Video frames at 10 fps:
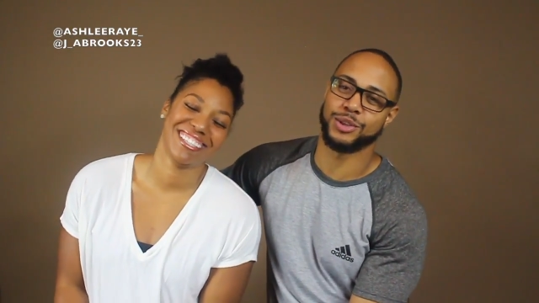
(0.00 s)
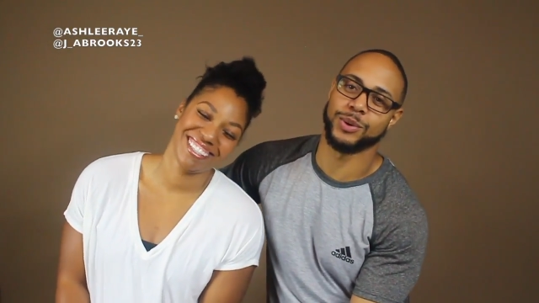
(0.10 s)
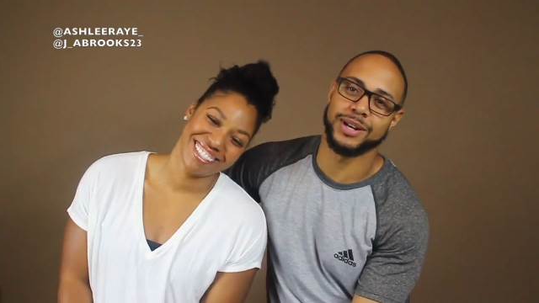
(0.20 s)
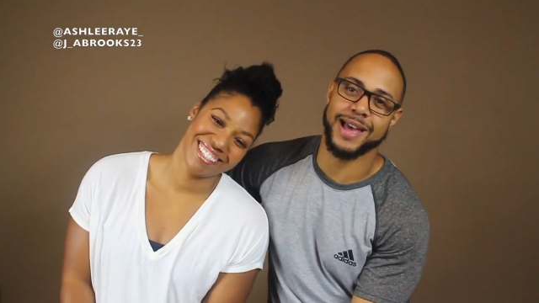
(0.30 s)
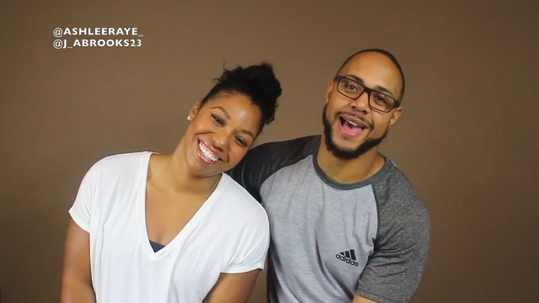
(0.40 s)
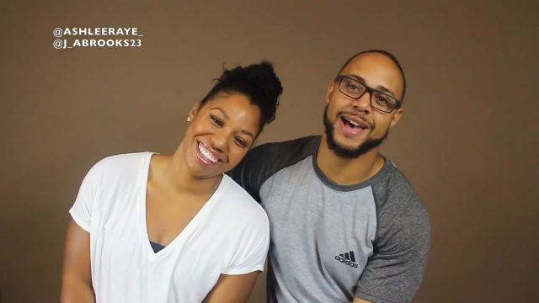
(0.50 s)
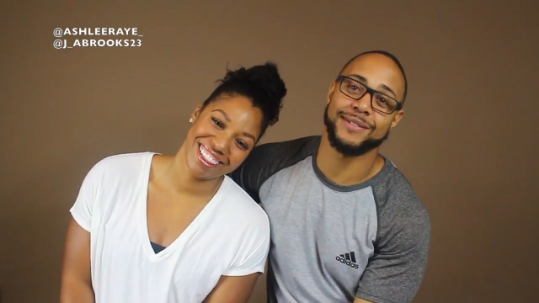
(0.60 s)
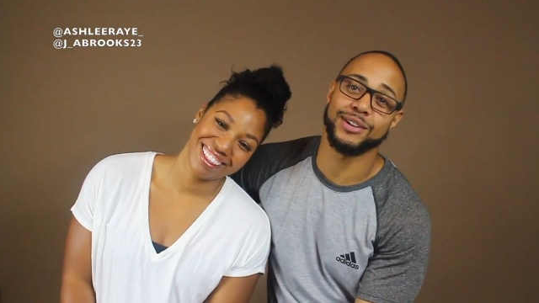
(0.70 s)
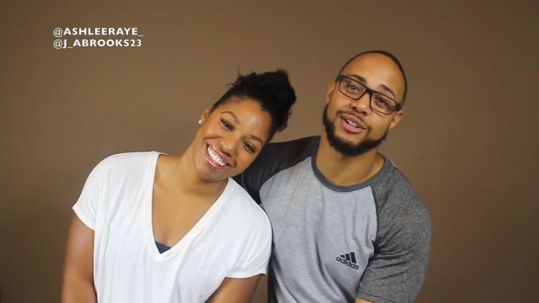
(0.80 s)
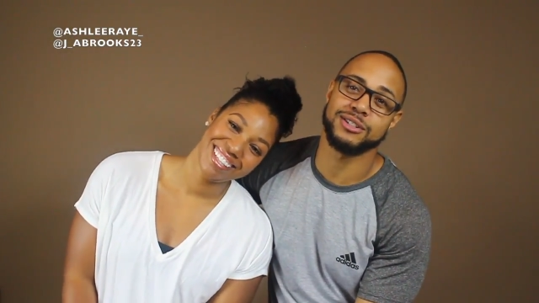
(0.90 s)

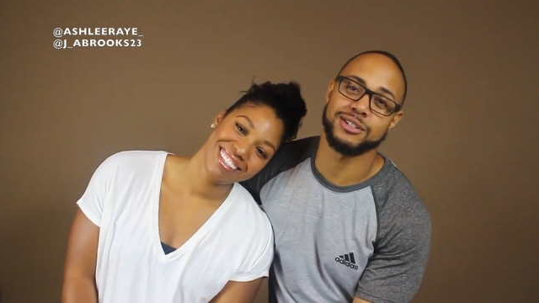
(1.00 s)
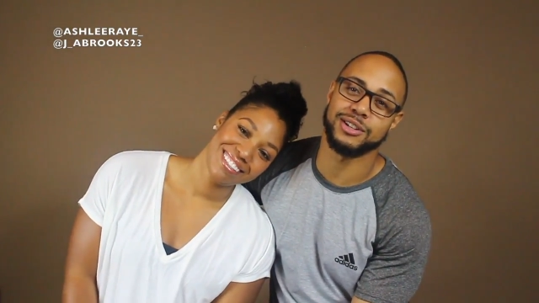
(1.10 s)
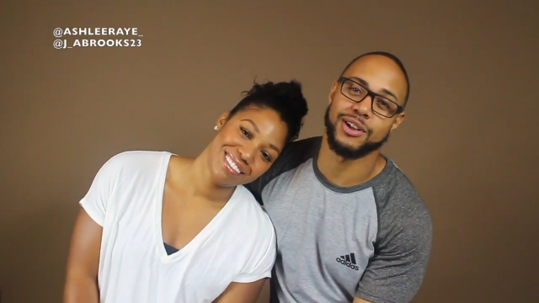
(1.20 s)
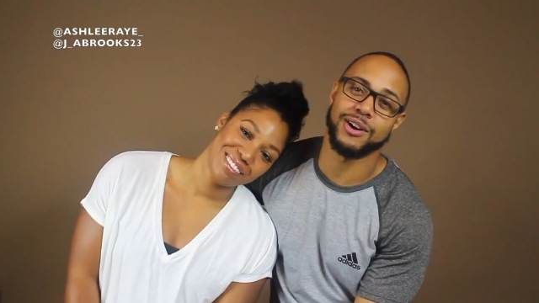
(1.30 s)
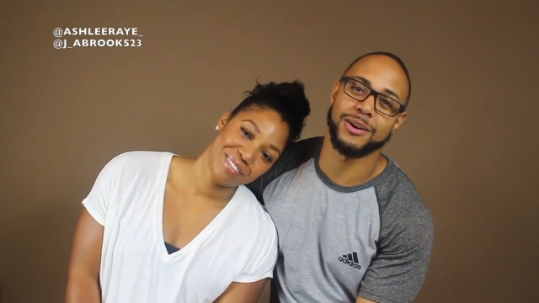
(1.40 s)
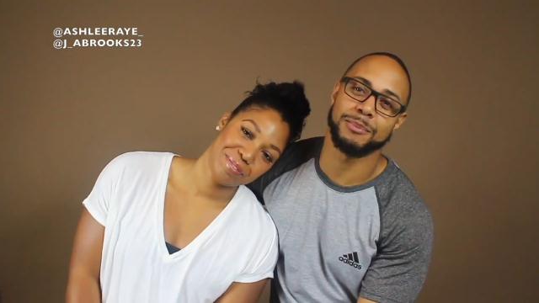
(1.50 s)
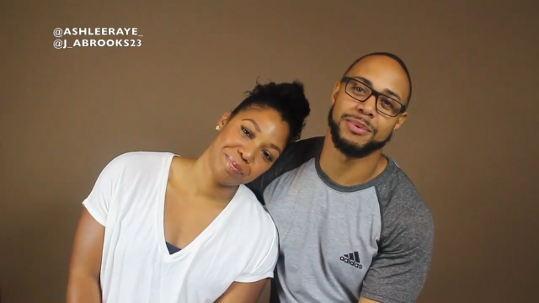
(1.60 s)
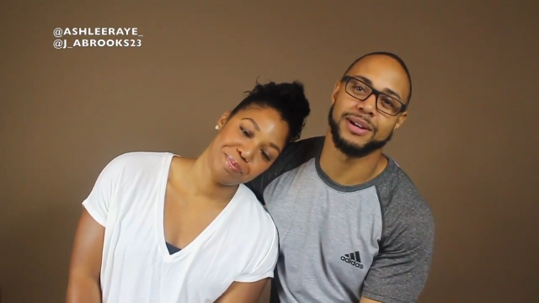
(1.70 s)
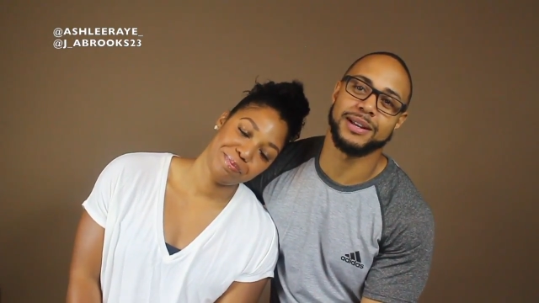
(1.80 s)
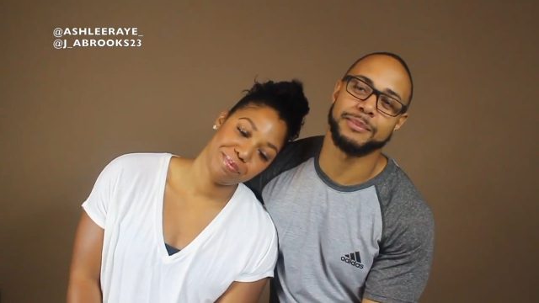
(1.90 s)
Speaker 1: 3.5 years is
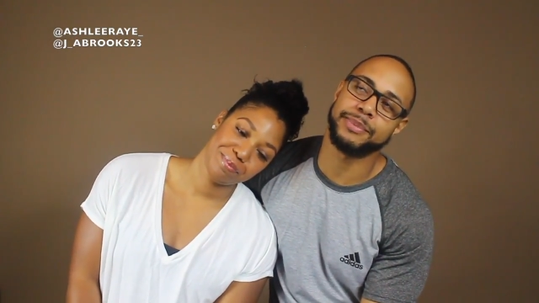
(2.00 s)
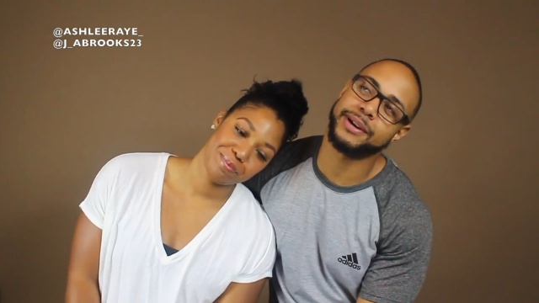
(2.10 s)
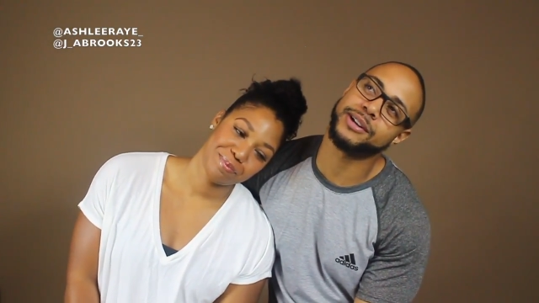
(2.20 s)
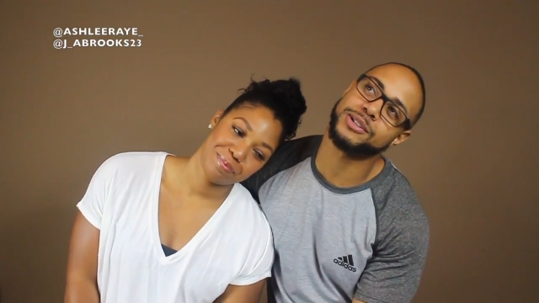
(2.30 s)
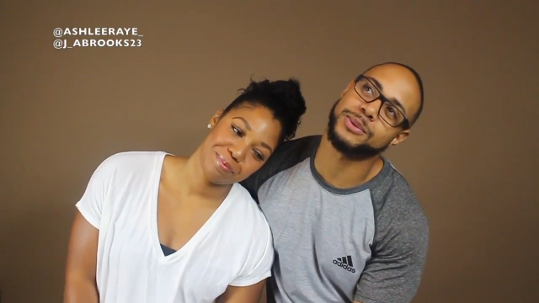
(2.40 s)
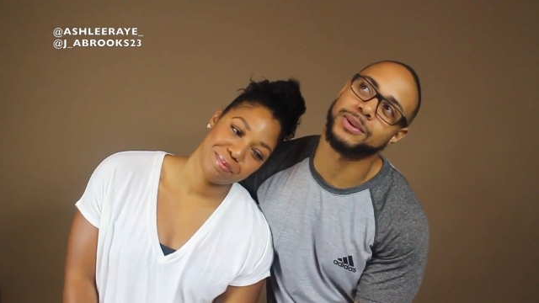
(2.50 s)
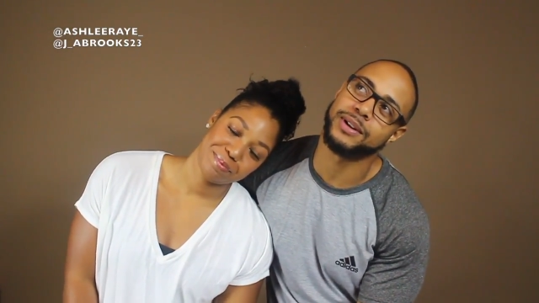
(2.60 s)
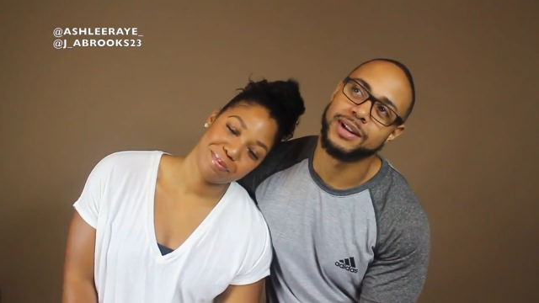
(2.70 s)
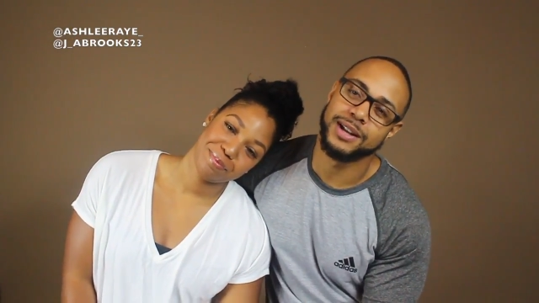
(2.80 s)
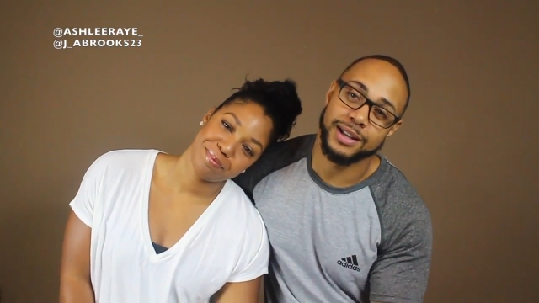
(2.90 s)
long, but compared
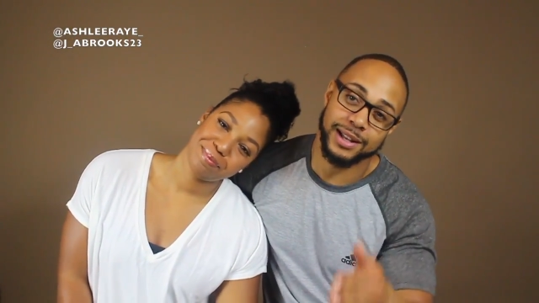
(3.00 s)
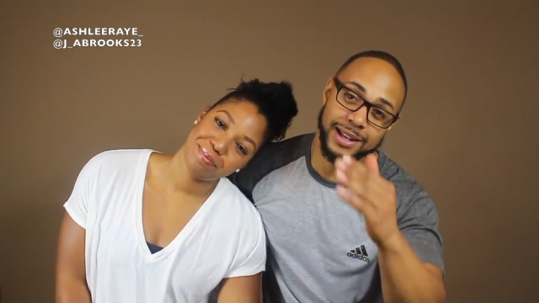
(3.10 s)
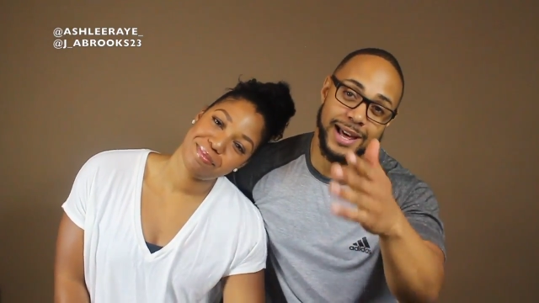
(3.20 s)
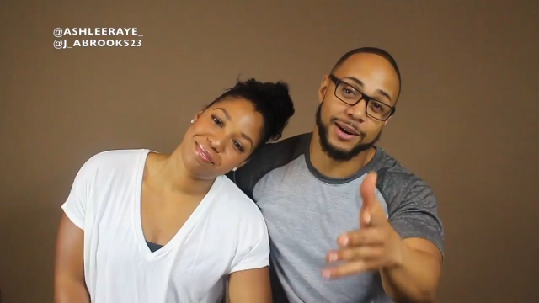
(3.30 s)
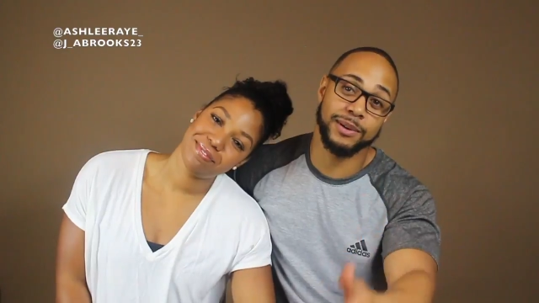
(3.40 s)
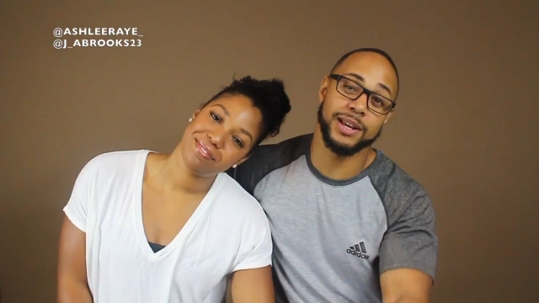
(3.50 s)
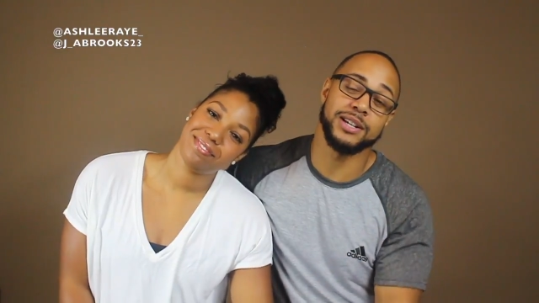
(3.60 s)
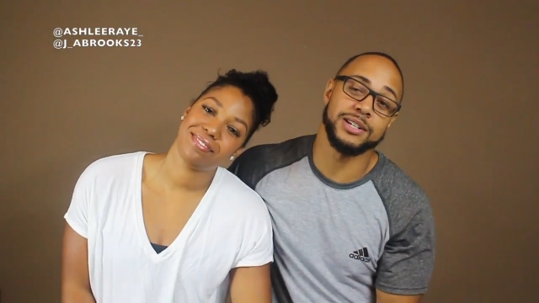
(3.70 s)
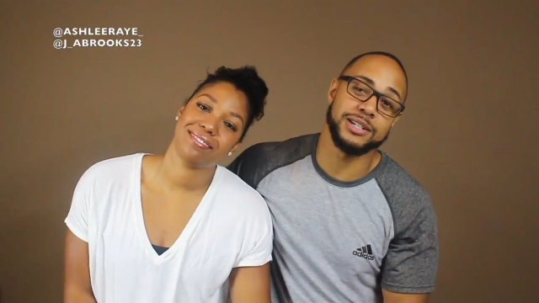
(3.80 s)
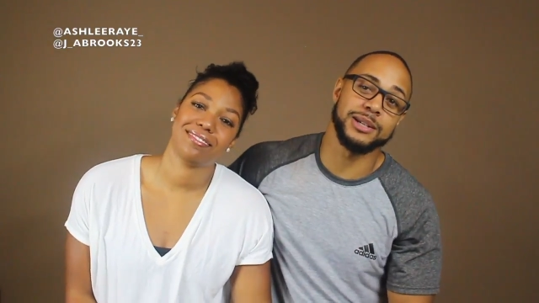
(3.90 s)
to a lot of
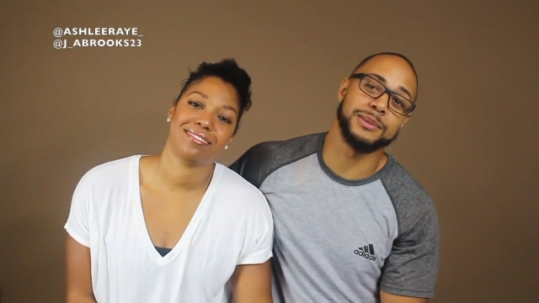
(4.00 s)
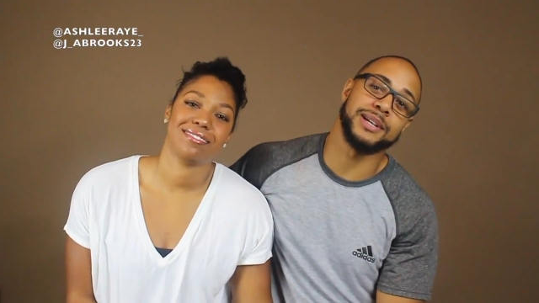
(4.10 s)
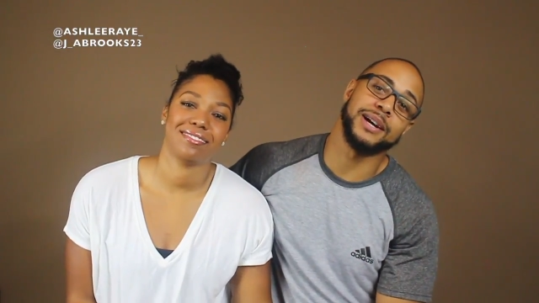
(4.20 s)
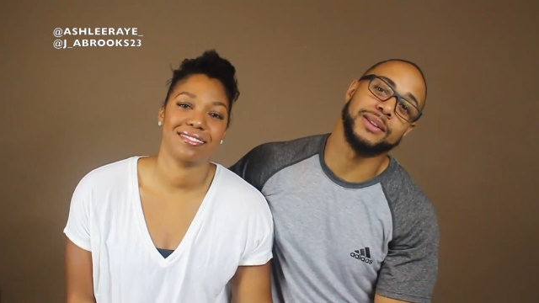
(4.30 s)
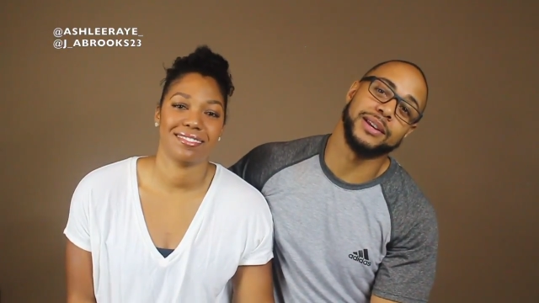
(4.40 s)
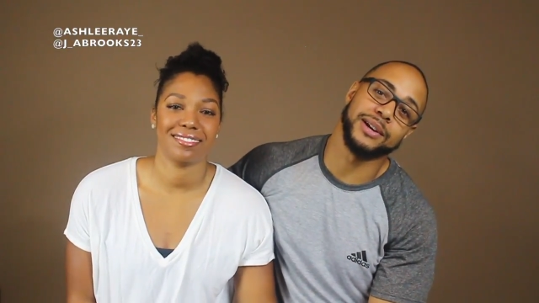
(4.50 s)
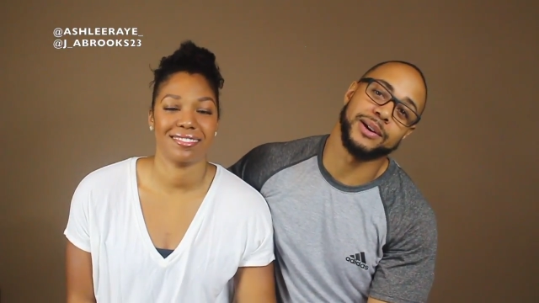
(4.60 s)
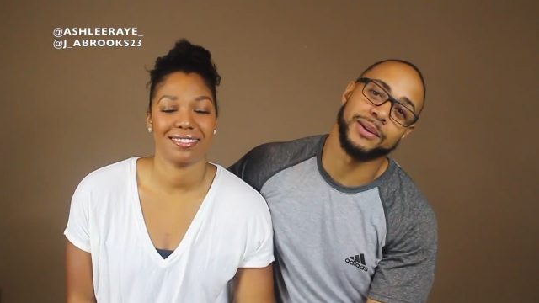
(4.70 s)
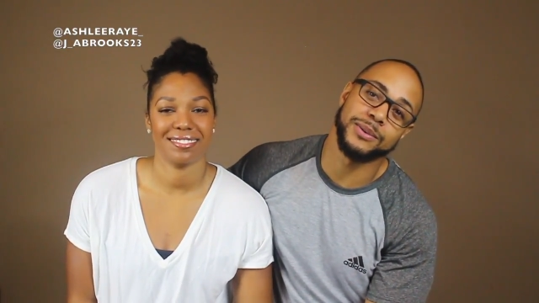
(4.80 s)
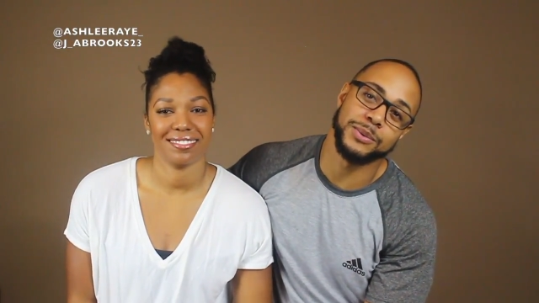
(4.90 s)
relationships out
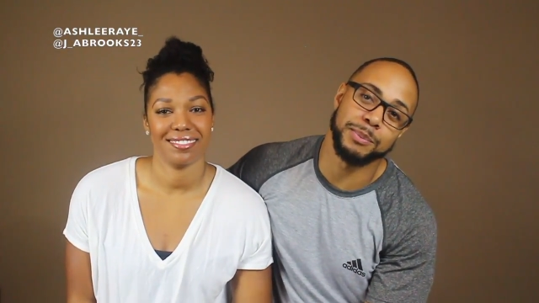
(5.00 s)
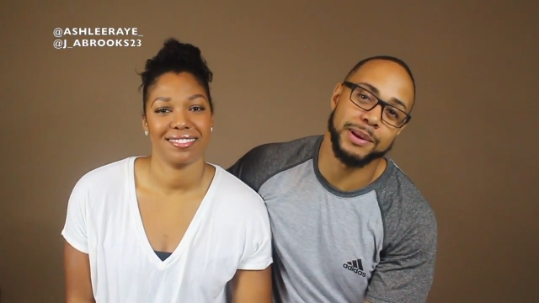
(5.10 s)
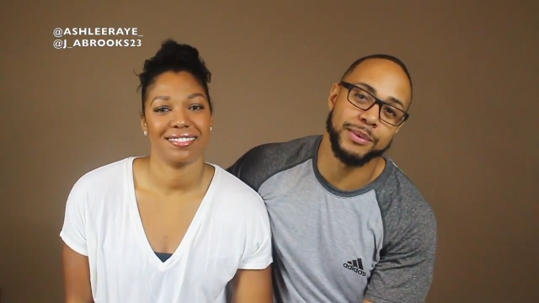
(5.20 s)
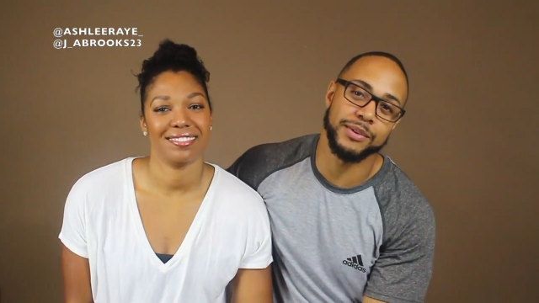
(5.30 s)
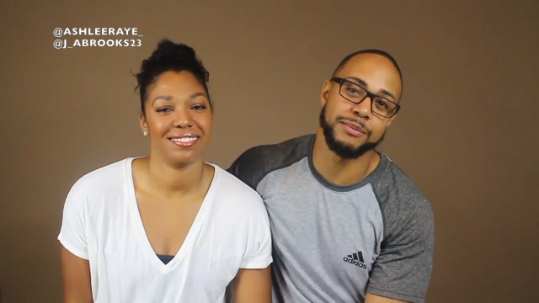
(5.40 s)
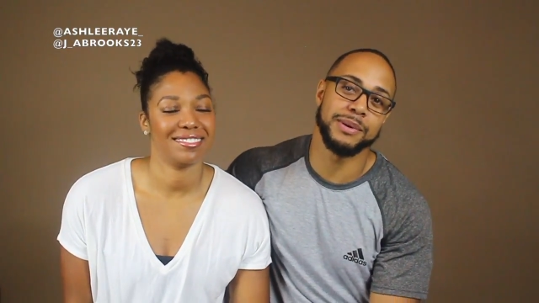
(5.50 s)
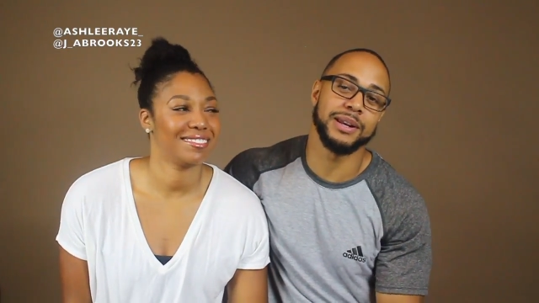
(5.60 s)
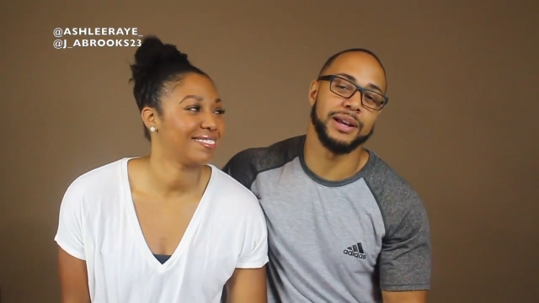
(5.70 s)
there, people who've been